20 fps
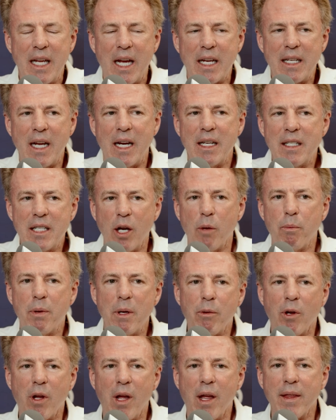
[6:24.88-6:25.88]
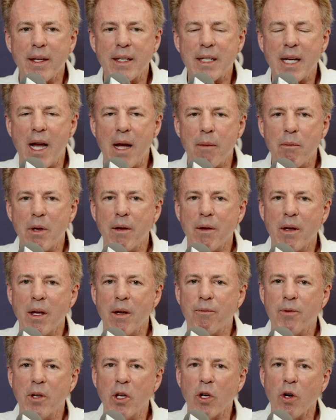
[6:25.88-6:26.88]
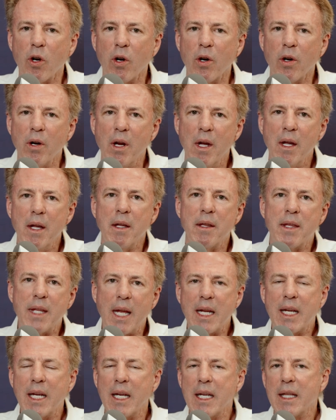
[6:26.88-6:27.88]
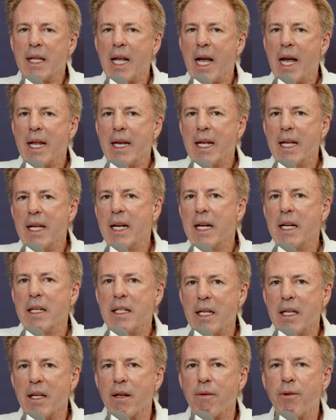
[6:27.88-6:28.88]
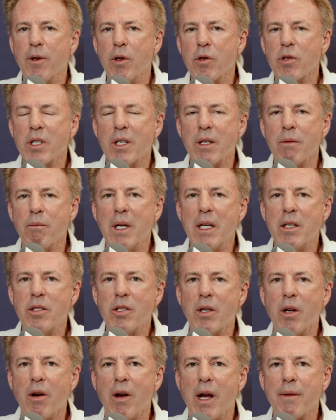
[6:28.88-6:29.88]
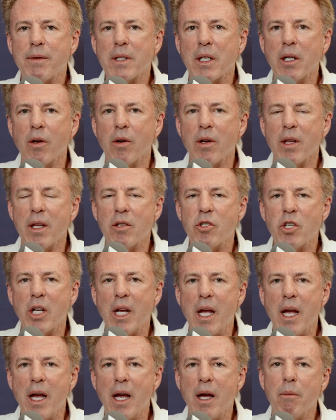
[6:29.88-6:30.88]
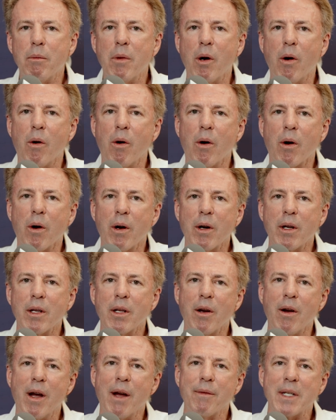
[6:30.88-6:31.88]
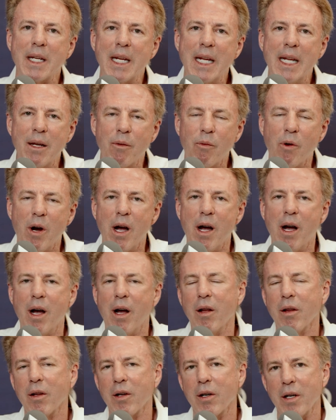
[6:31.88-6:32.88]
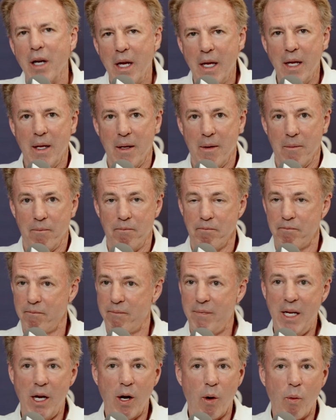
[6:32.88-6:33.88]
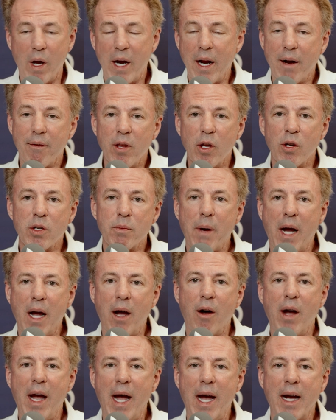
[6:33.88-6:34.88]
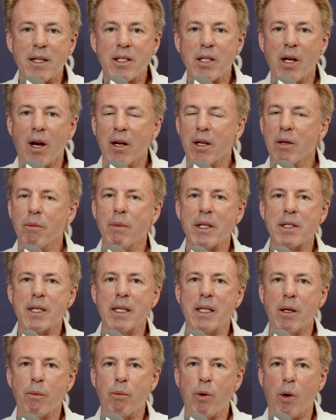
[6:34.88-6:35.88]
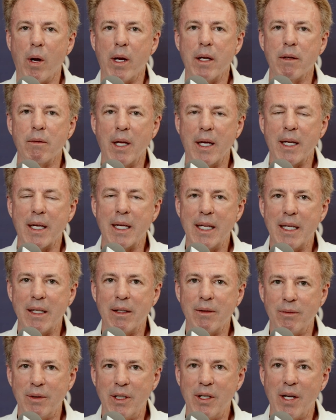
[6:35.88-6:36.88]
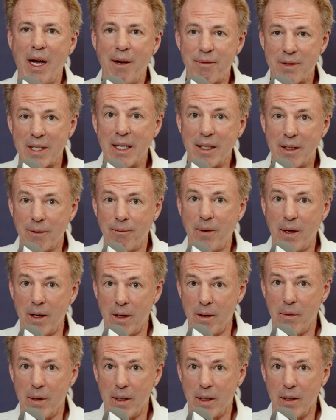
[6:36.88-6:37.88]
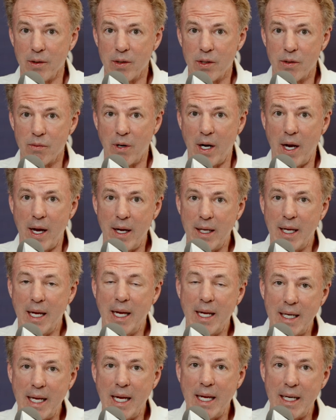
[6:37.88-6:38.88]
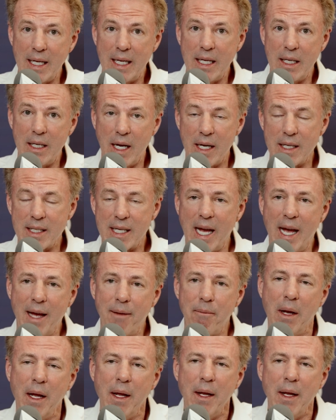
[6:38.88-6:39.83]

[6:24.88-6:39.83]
I tell people all the time, if you're thinking that NAD infusion means you don't have to go to the gym or you don't have to eat well or whatever those biohacks are, you're missing the point. Like, you have to get the fundamentals right, and he does that.